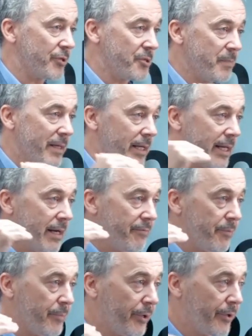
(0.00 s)
which means it came
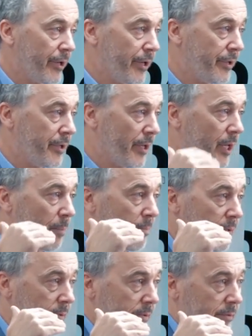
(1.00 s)
from the ground up.